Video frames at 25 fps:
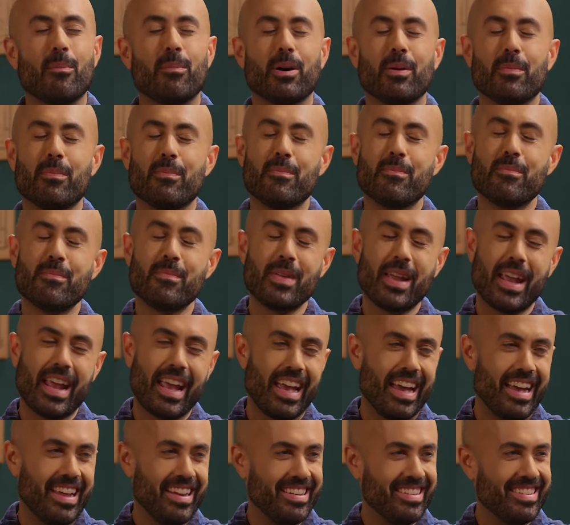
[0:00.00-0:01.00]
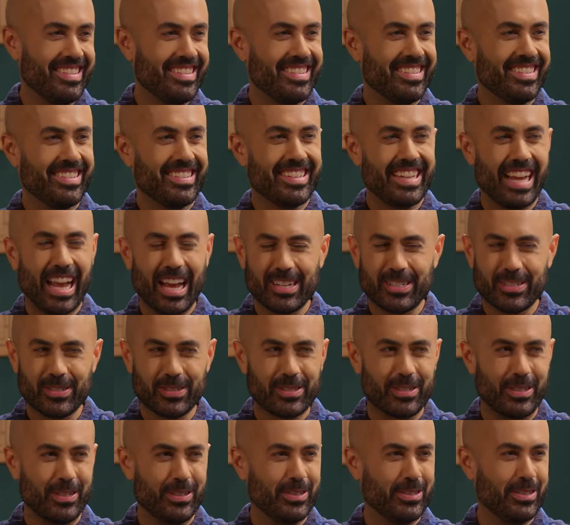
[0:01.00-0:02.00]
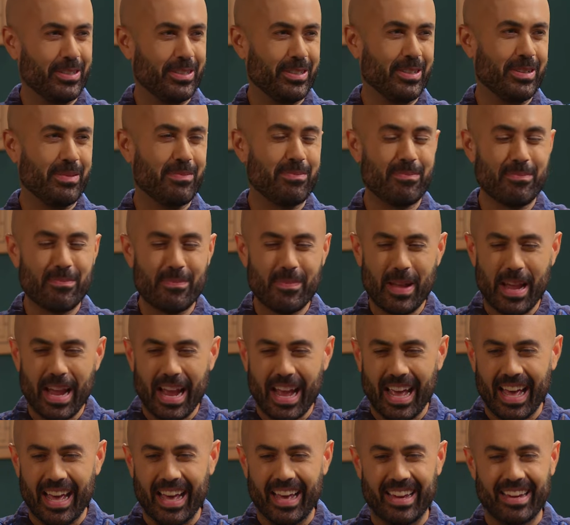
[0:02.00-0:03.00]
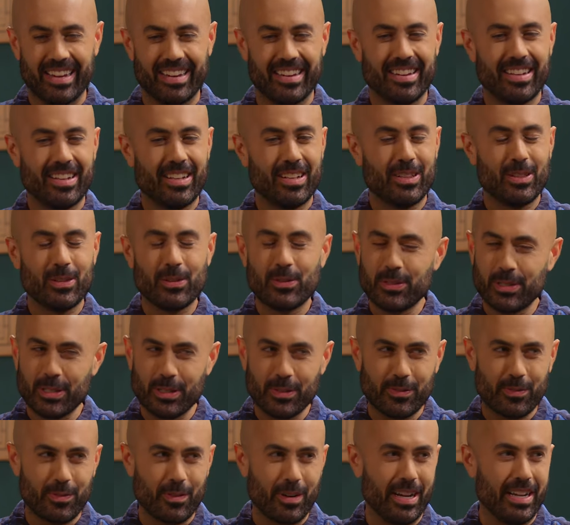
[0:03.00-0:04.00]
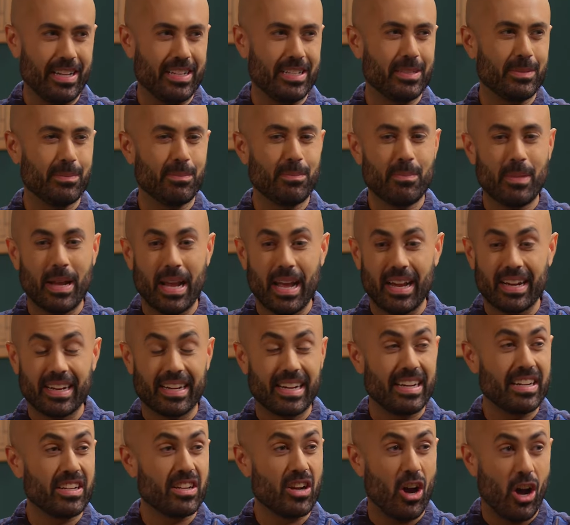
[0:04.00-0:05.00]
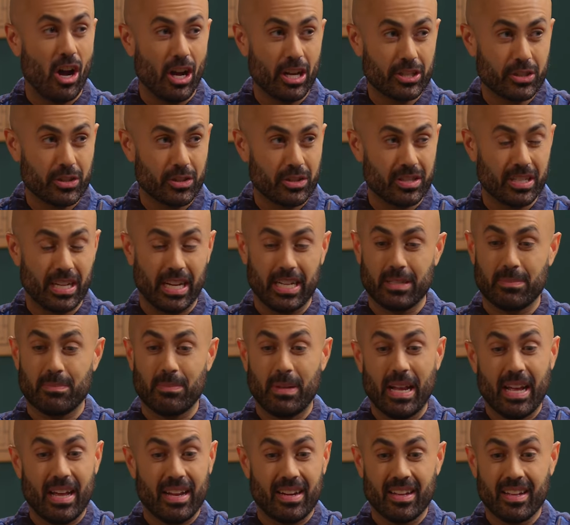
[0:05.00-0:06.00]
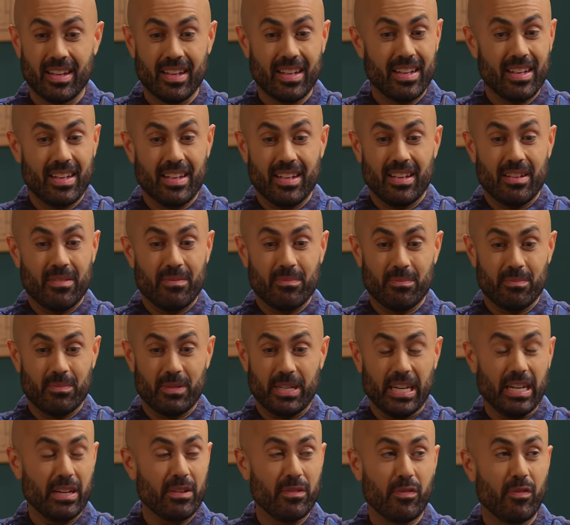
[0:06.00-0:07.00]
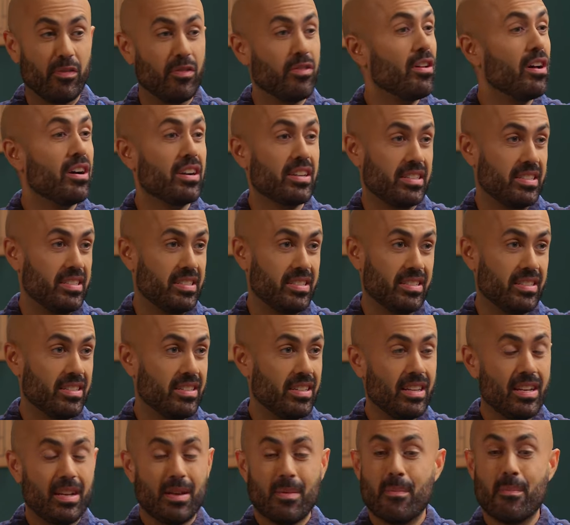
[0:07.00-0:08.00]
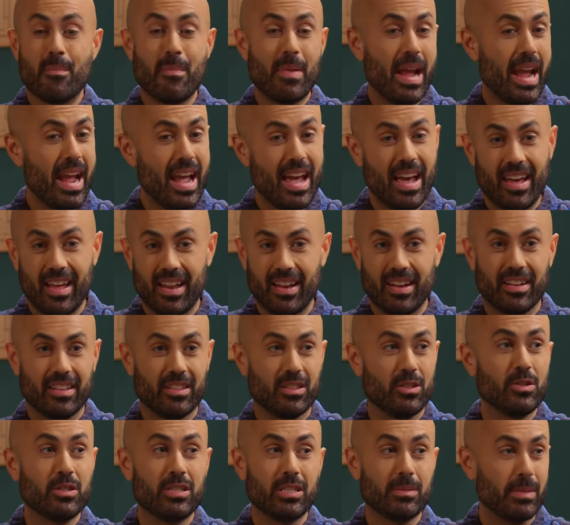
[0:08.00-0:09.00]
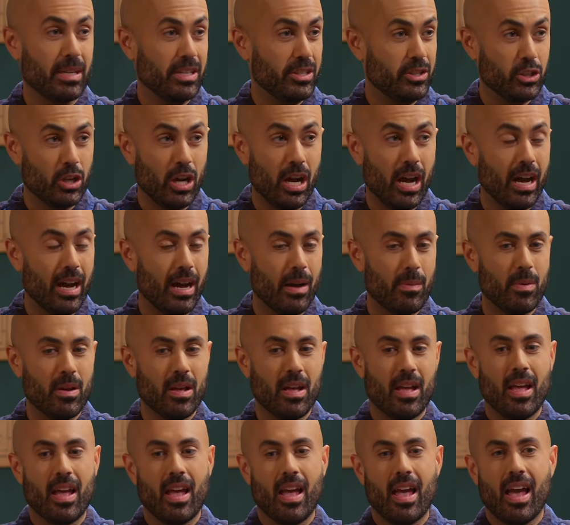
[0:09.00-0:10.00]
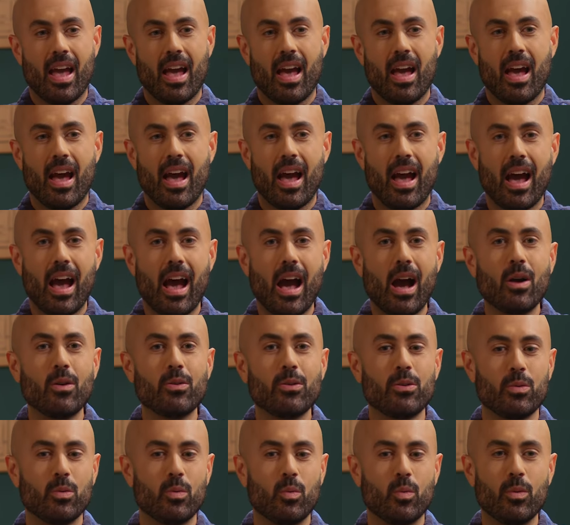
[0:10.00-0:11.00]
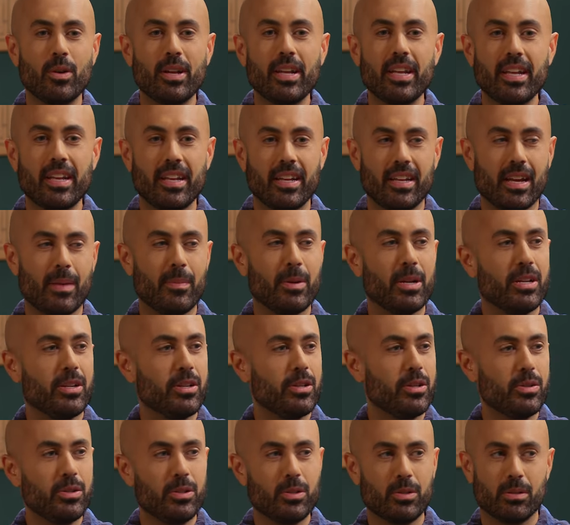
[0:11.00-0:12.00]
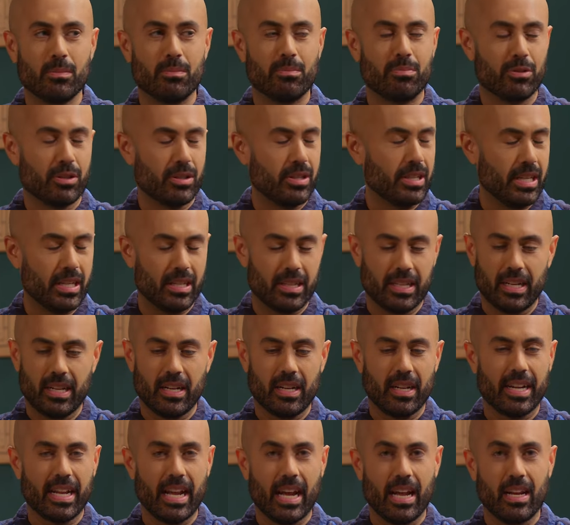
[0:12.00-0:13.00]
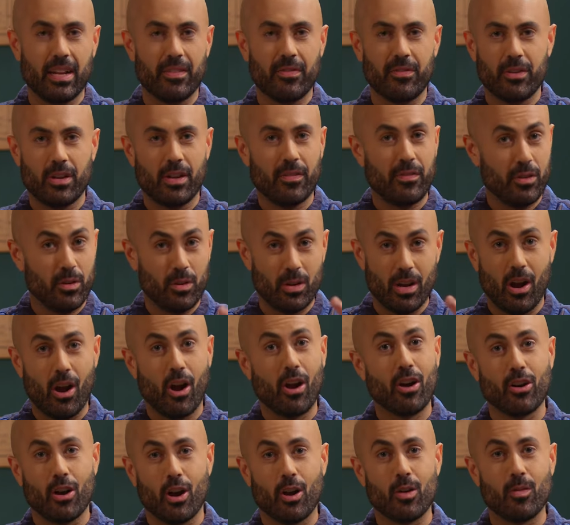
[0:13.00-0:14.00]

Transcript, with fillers: but man, cancel culture, man, losing friends, man, getting ostracized, man, getting flunked, man, losing my job. Yeah. How do we, I mean, you do it brilliantly. And again, if, if you aren't